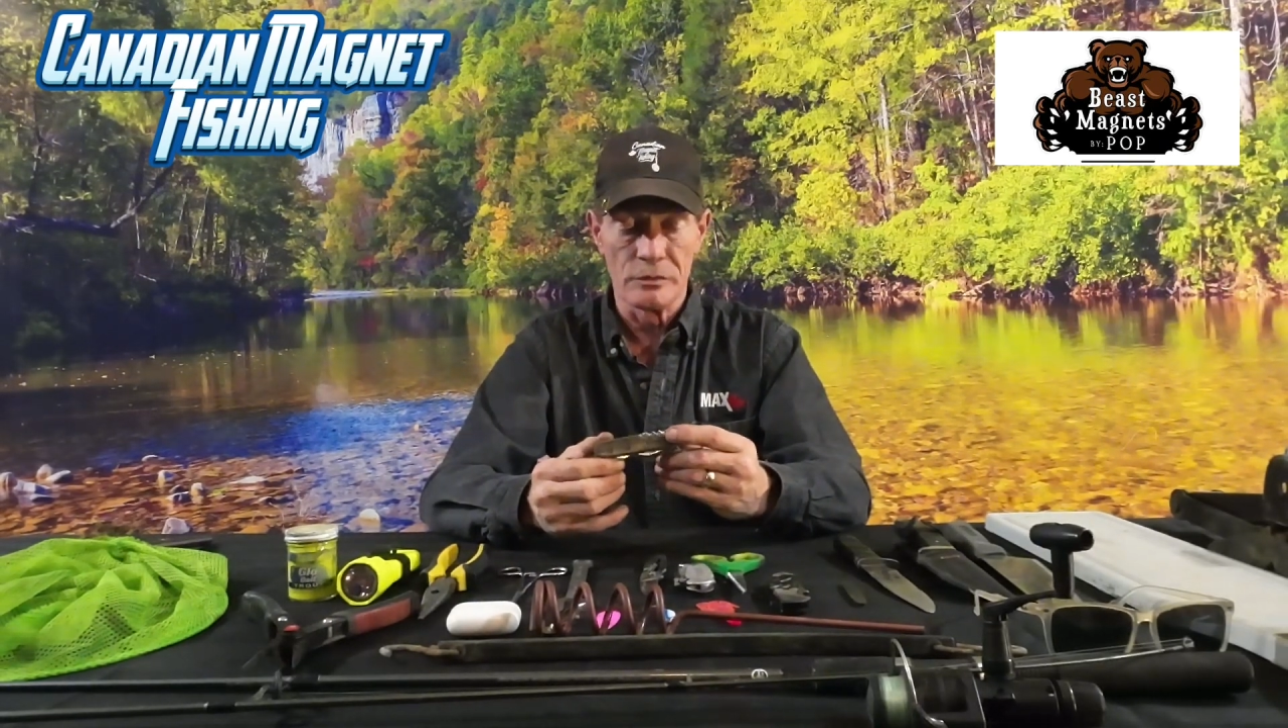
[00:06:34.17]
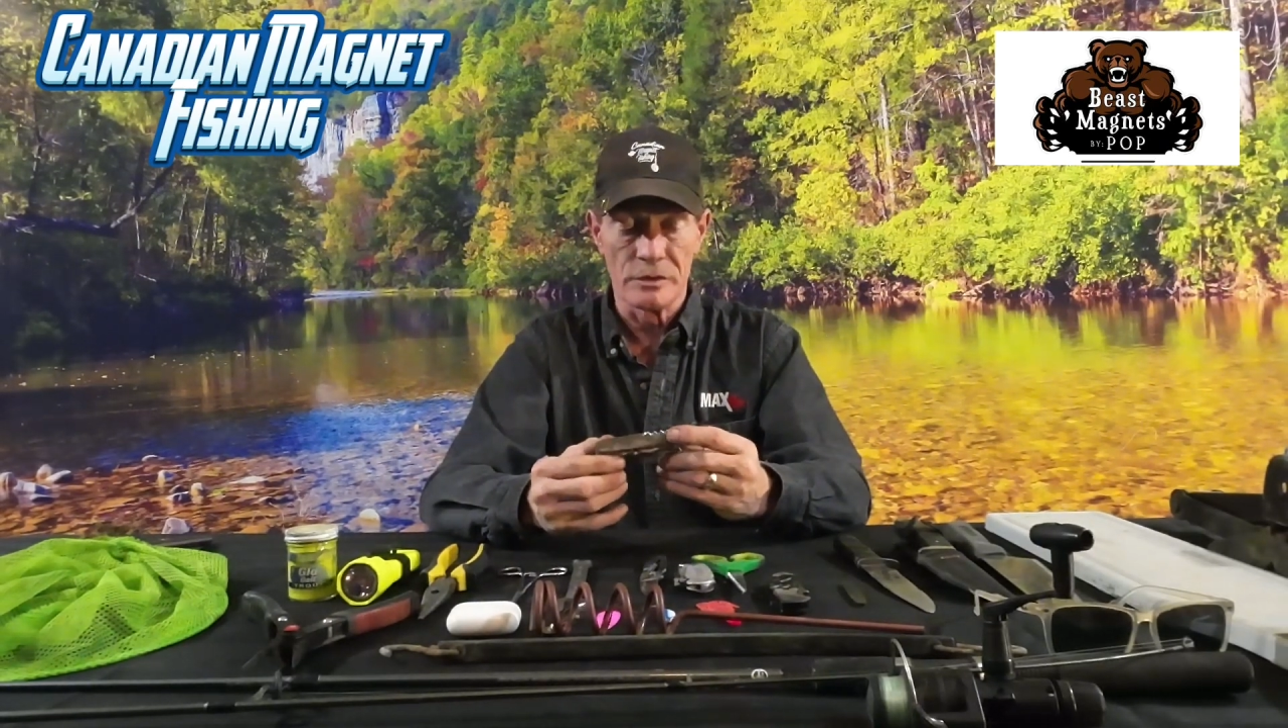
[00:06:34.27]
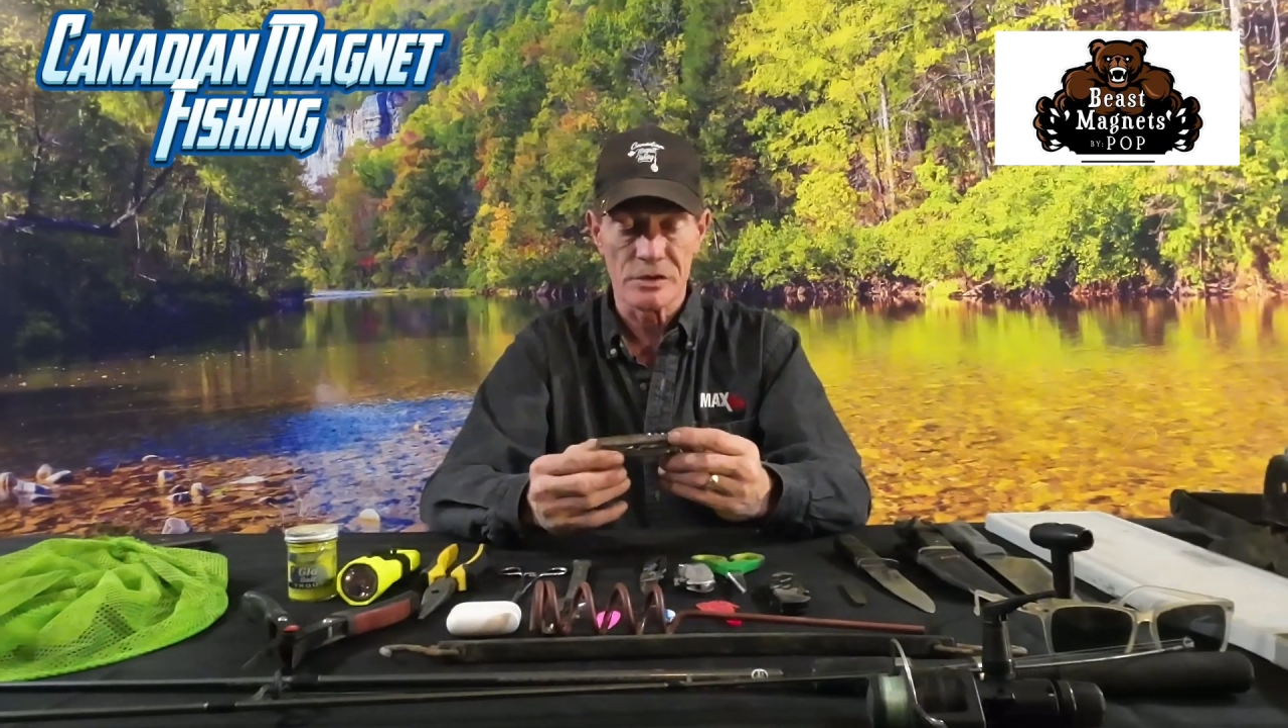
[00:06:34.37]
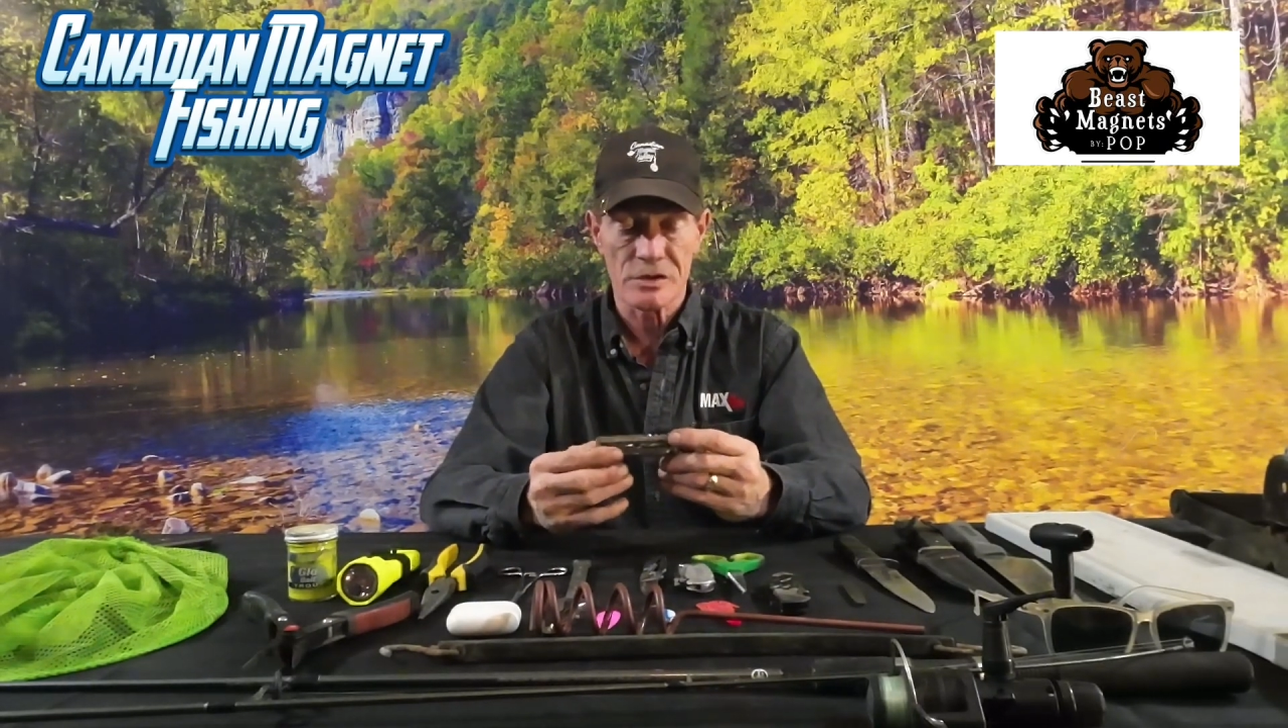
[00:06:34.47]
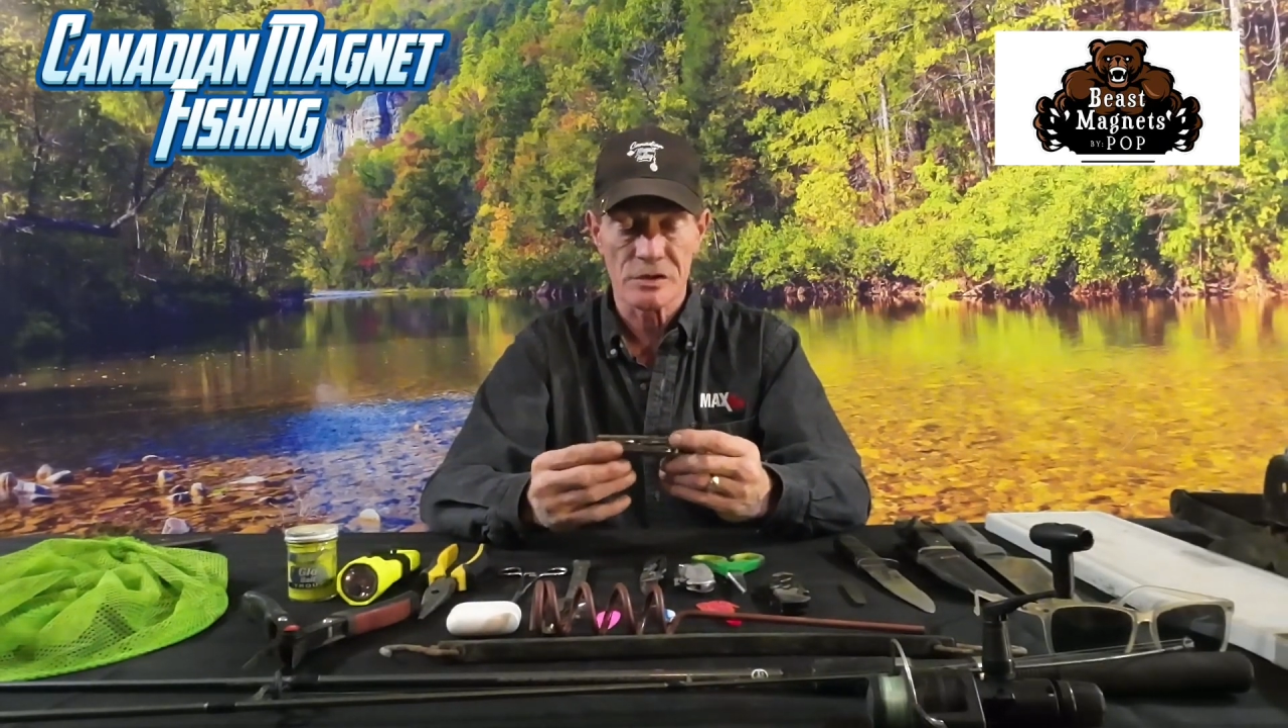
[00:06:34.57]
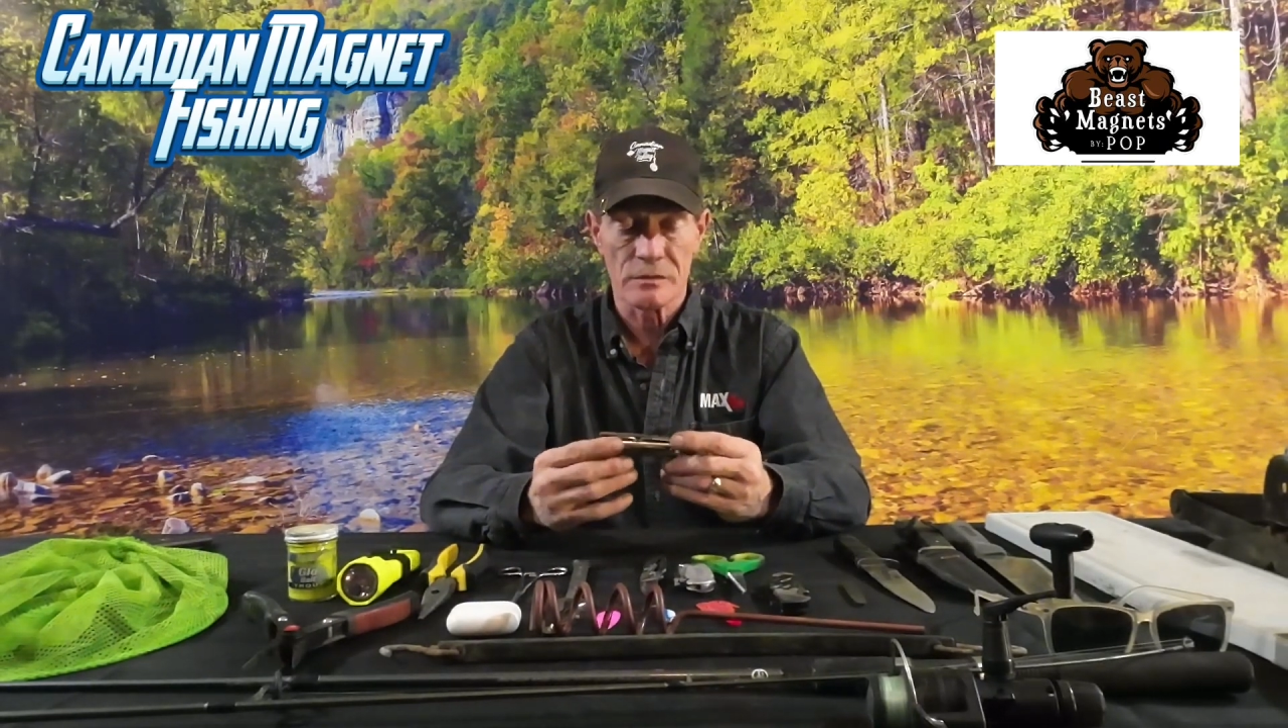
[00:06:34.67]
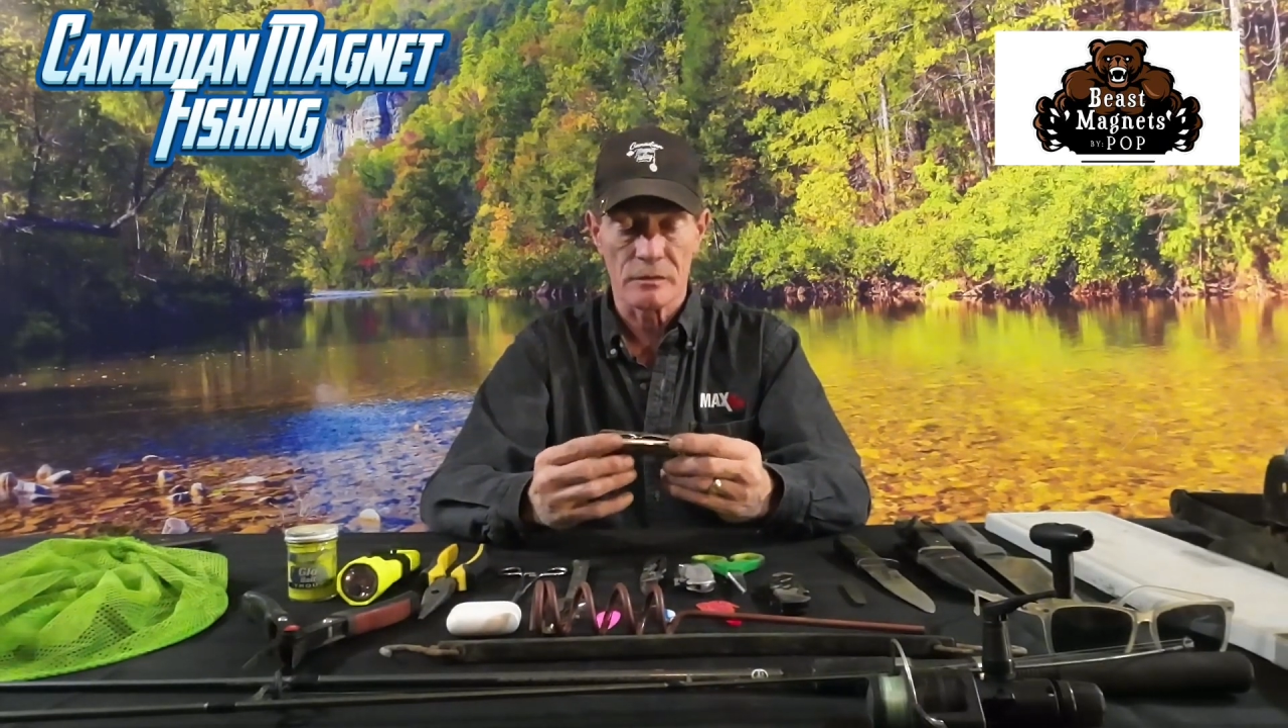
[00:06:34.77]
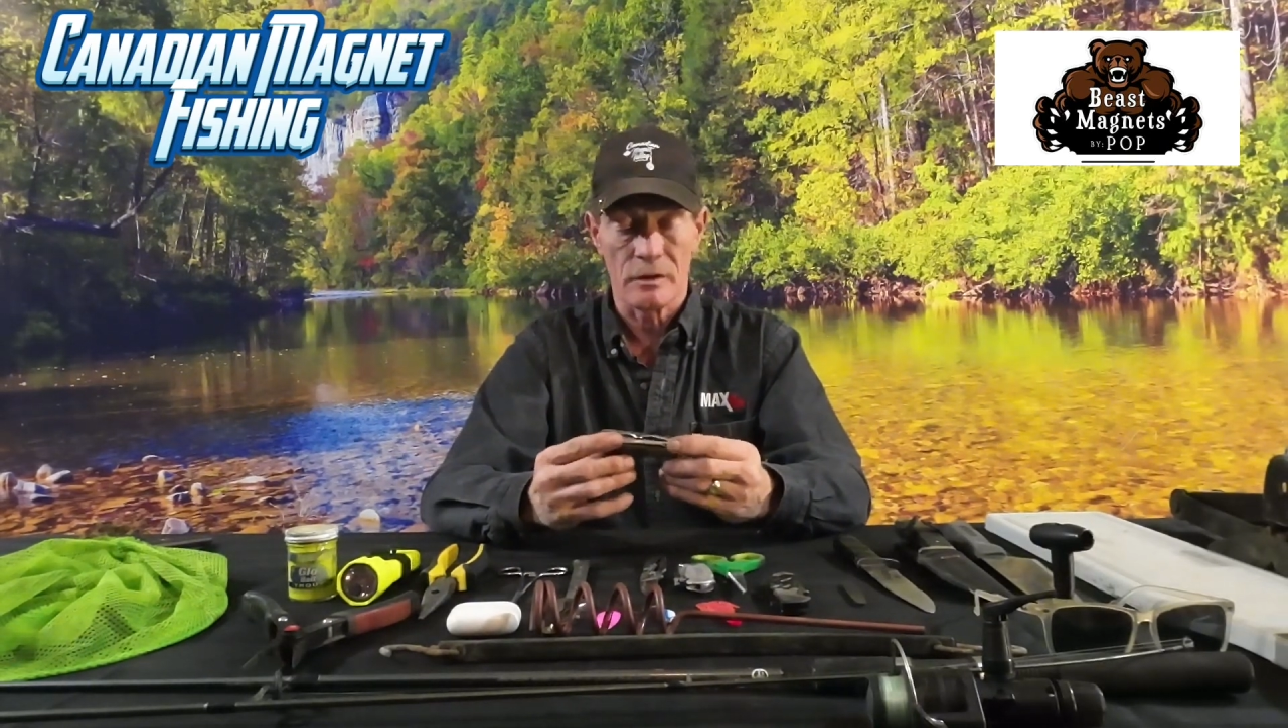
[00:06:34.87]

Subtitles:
This,